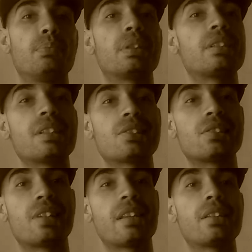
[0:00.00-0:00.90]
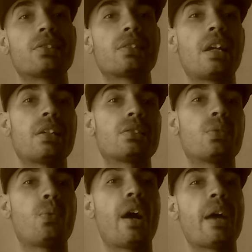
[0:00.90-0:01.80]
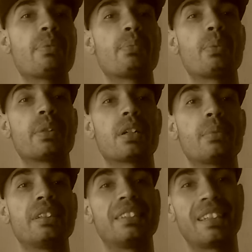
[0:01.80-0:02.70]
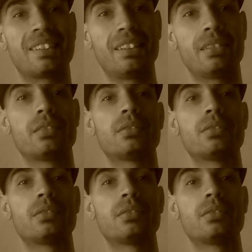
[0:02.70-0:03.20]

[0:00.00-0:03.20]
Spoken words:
But the list is endless as to why people become addicted.